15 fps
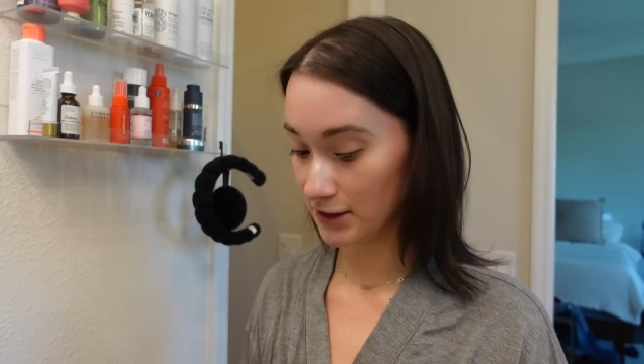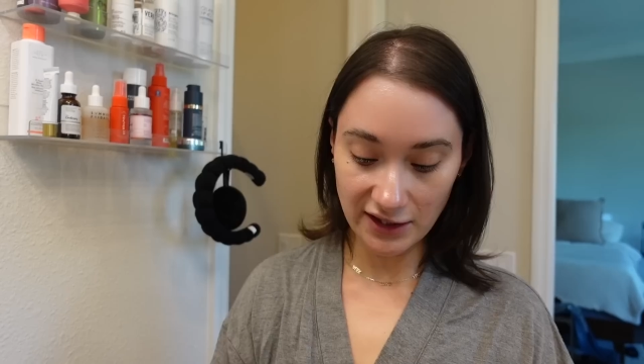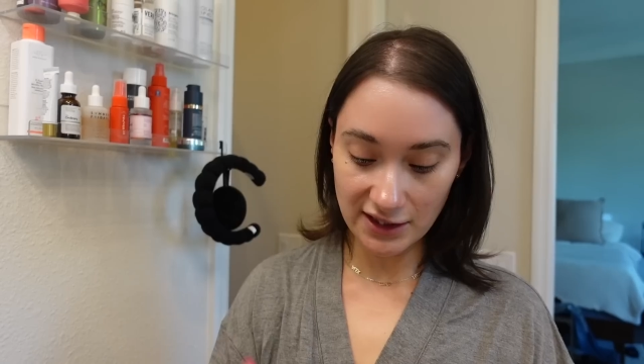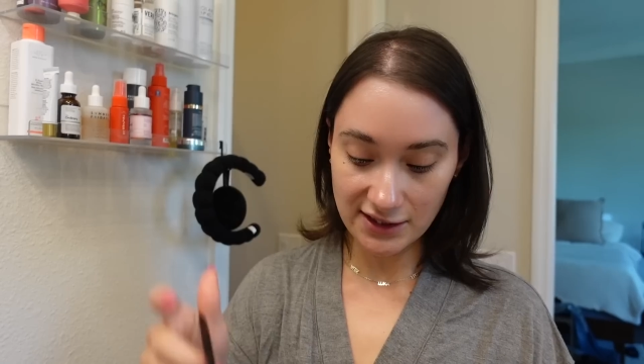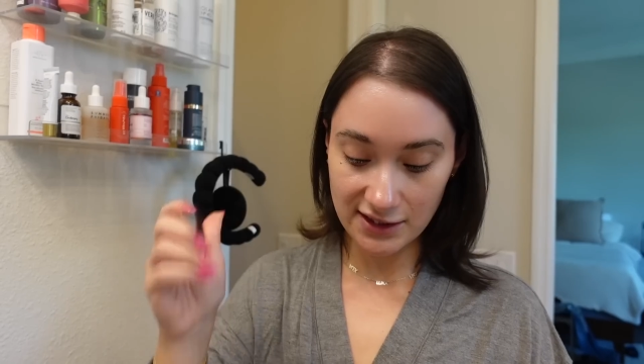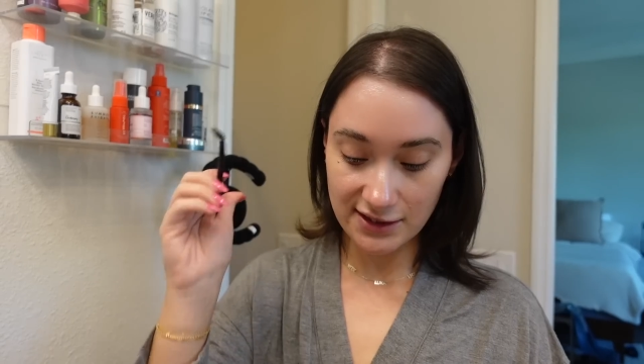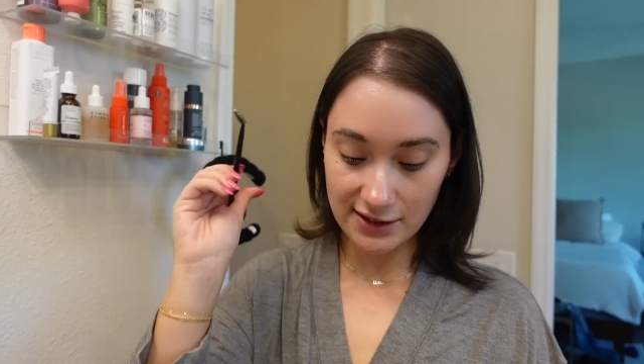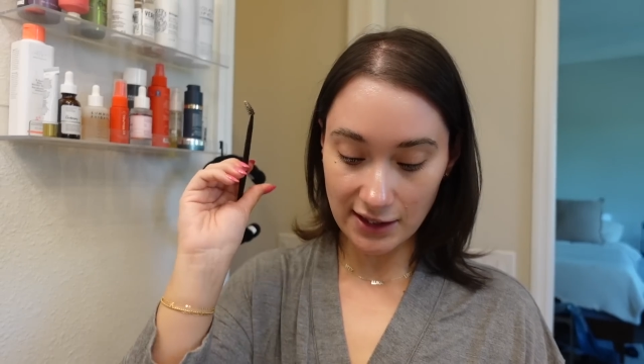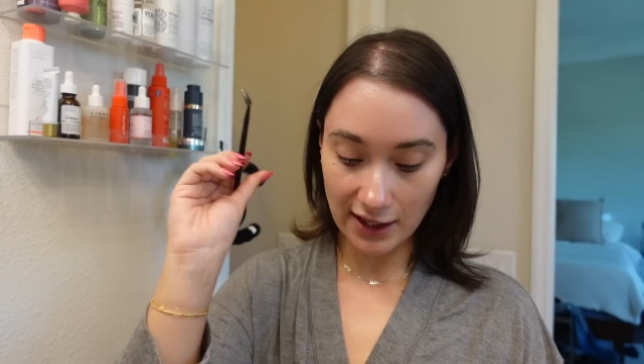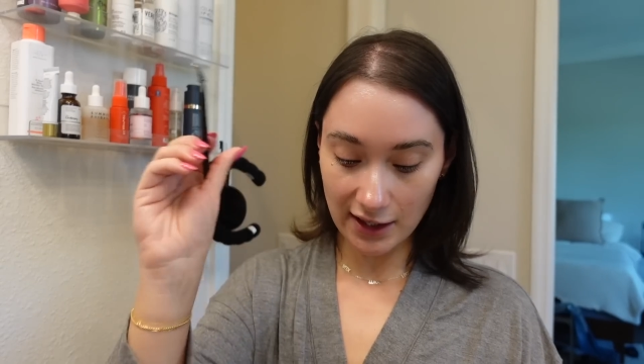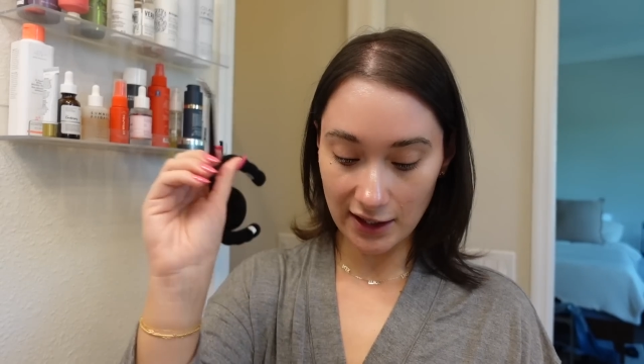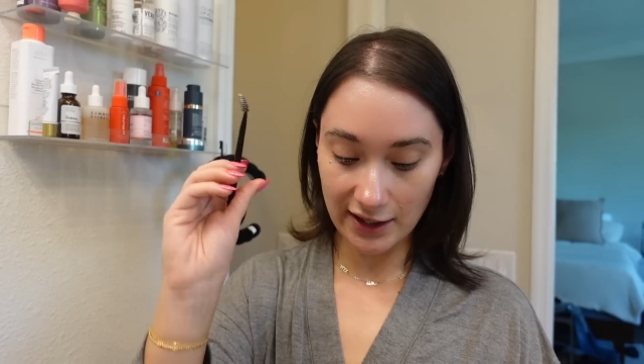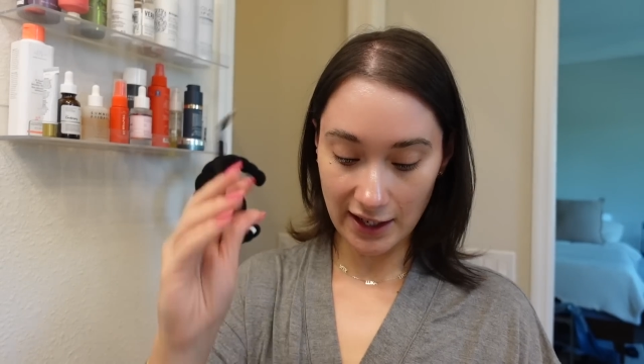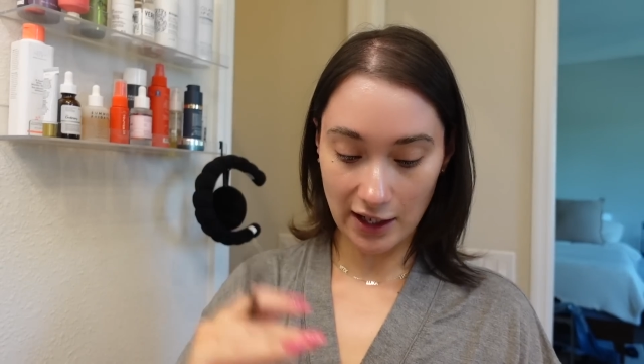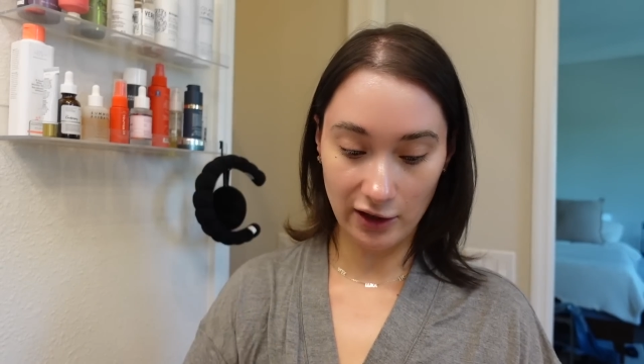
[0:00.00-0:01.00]
This is
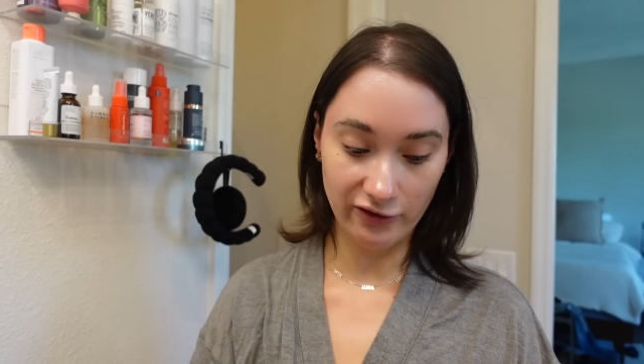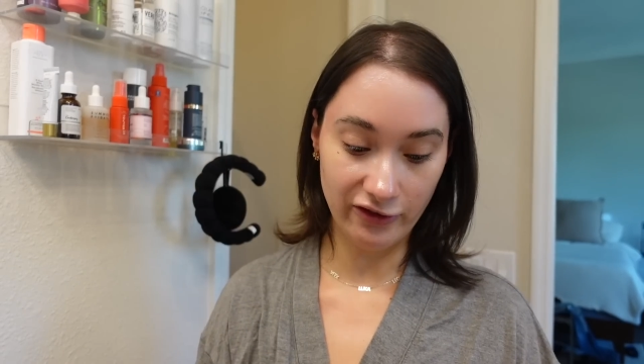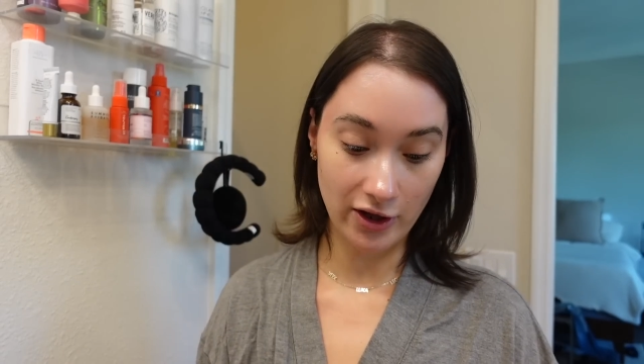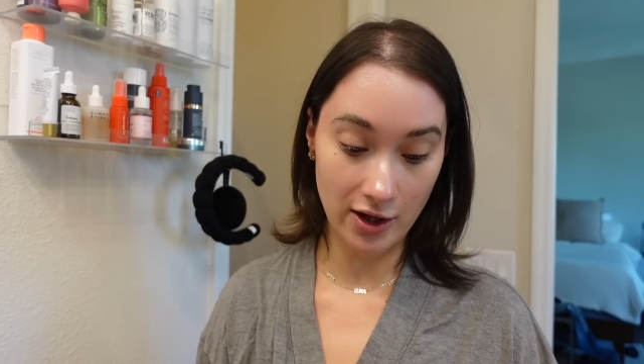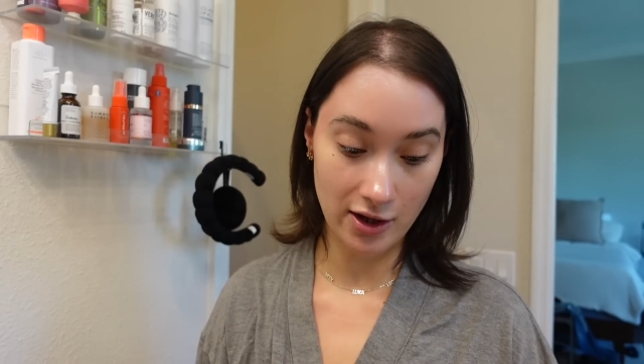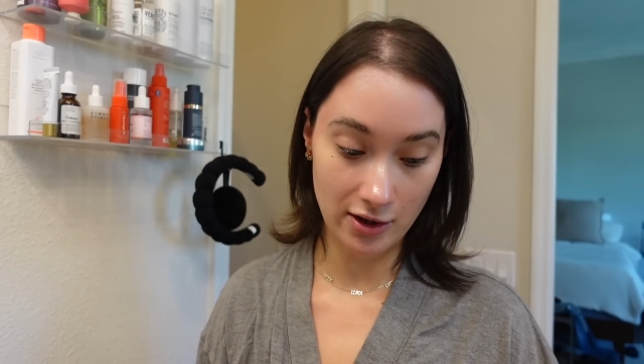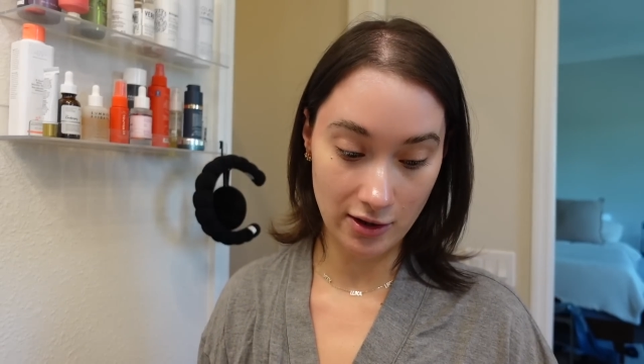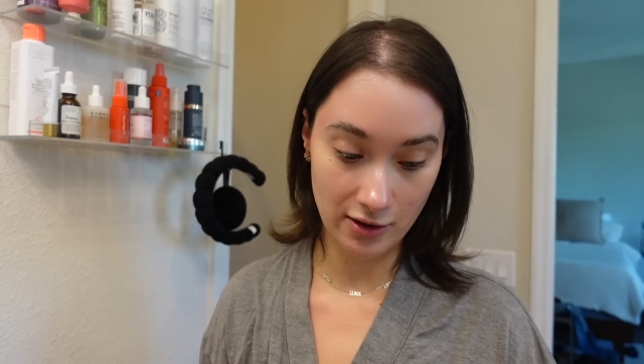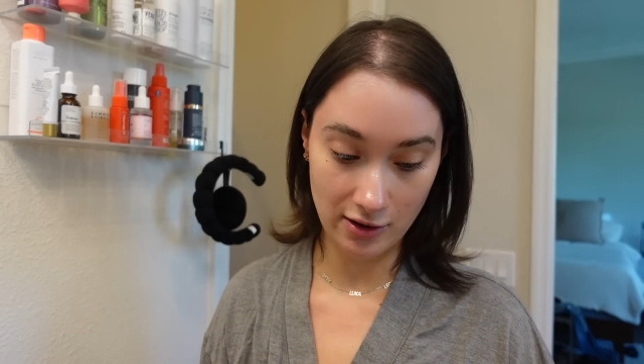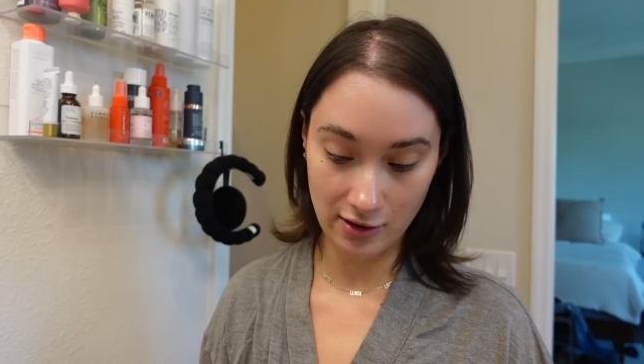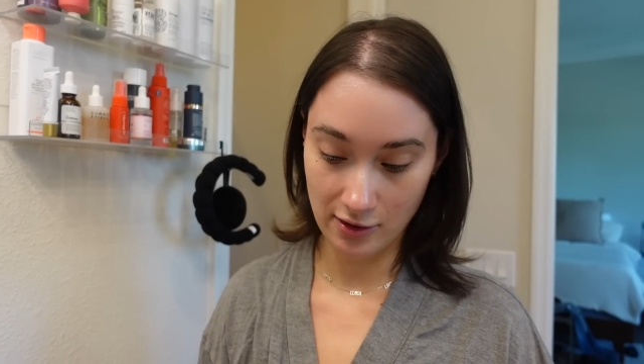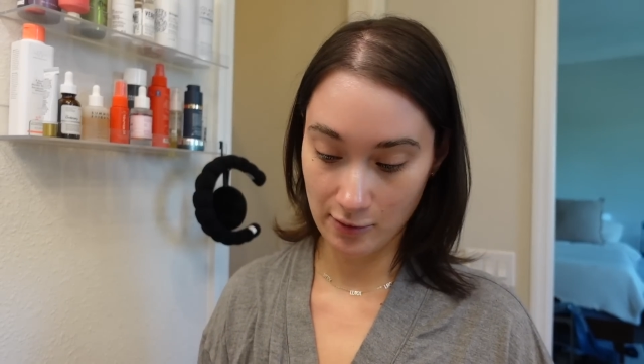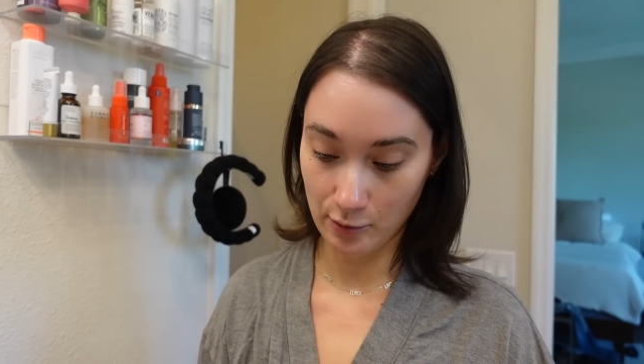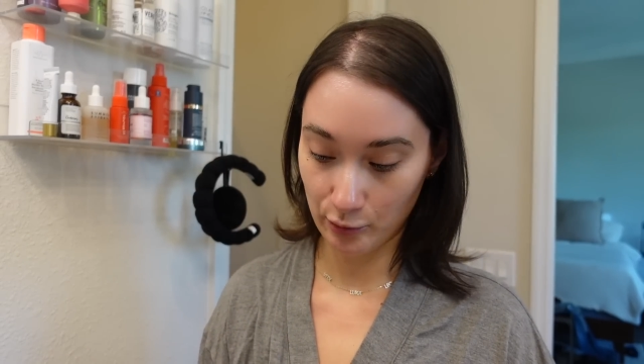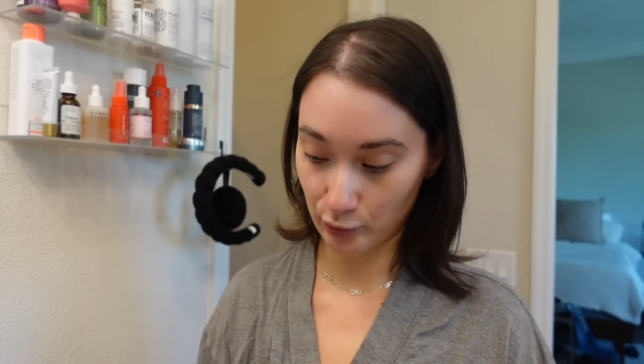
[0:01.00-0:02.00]
an e.l.f.
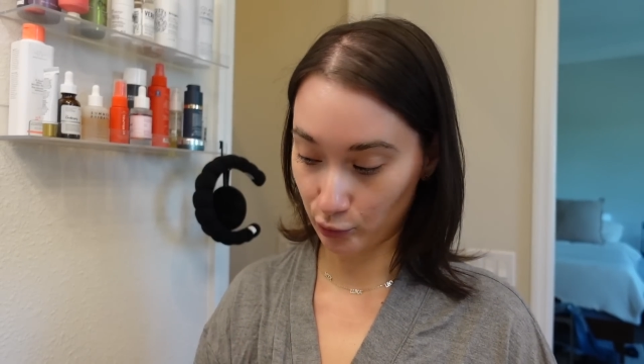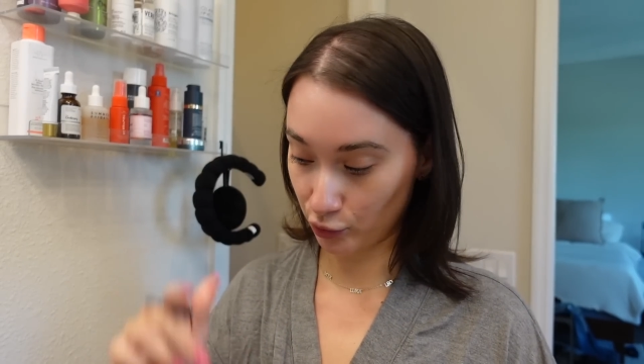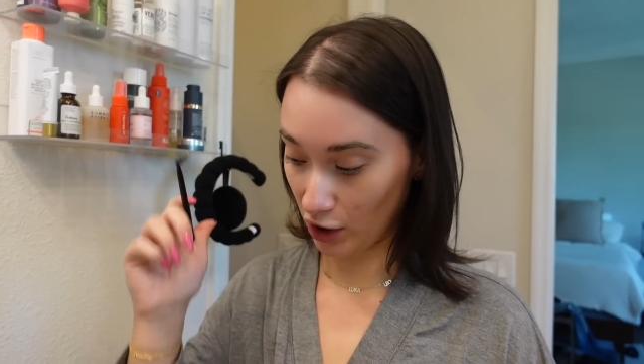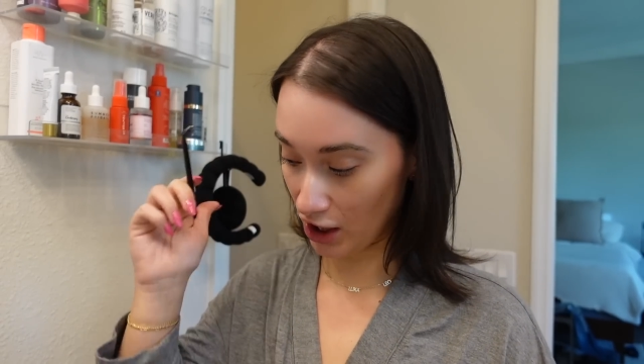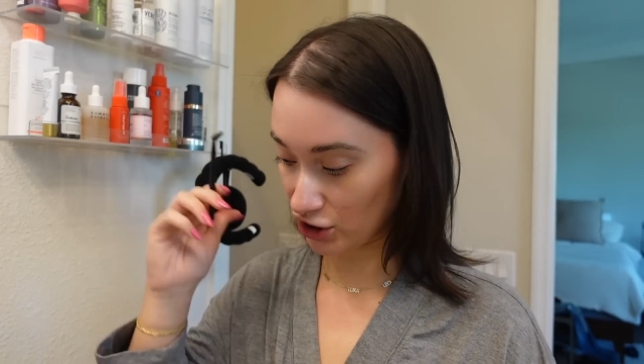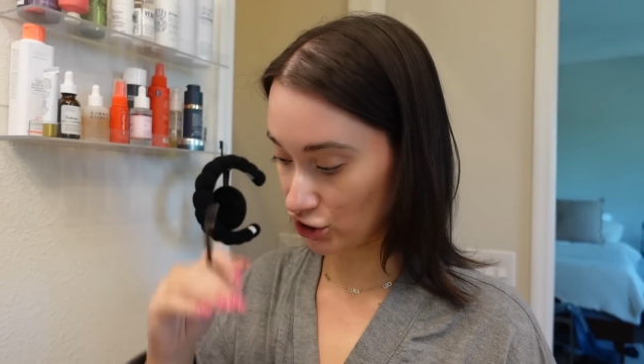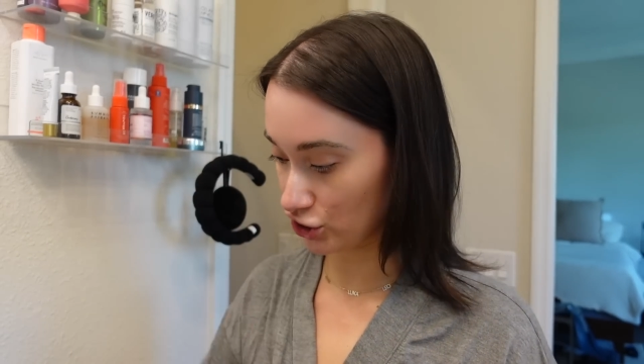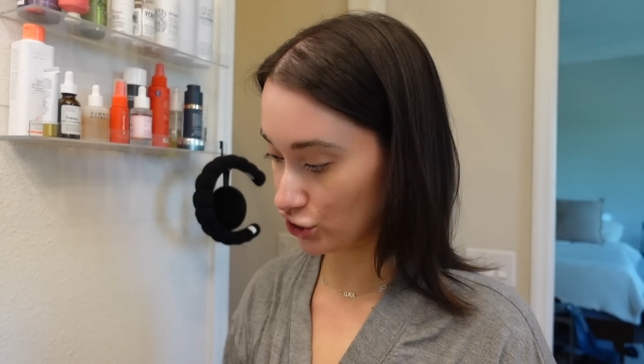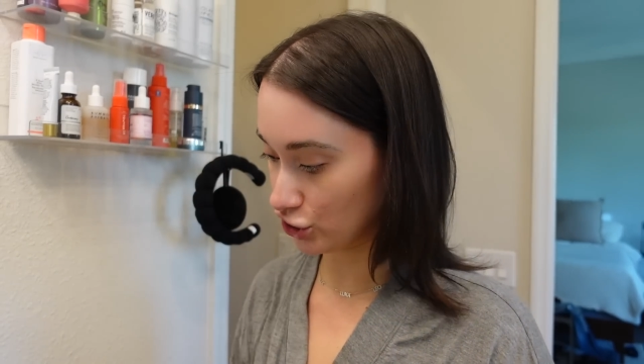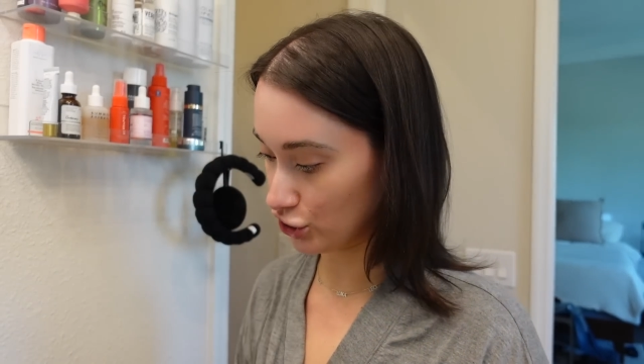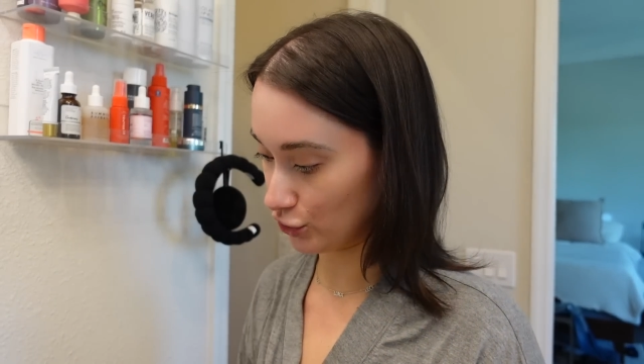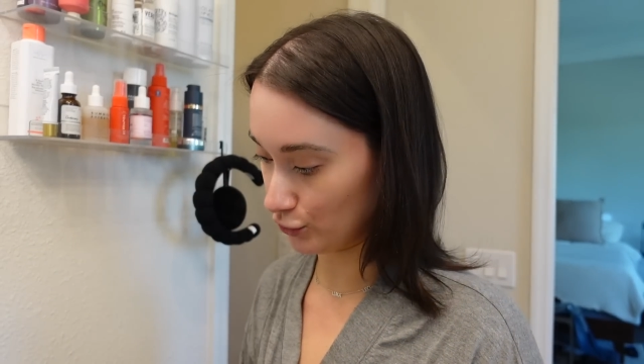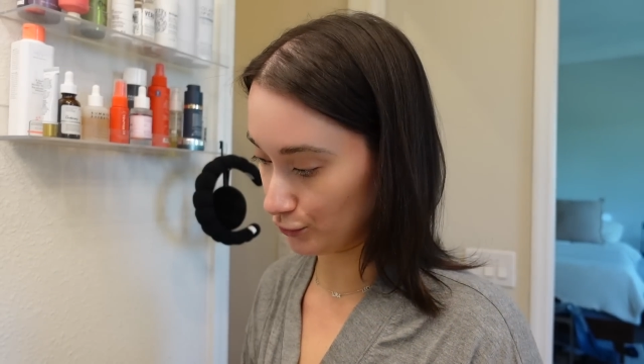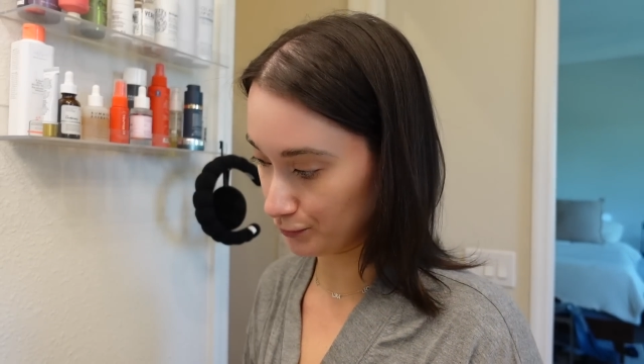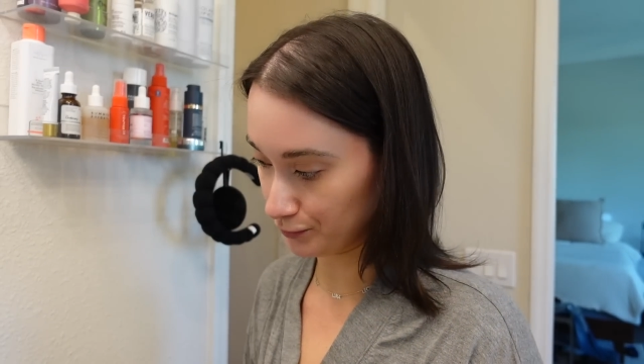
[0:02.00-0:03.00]
brush too.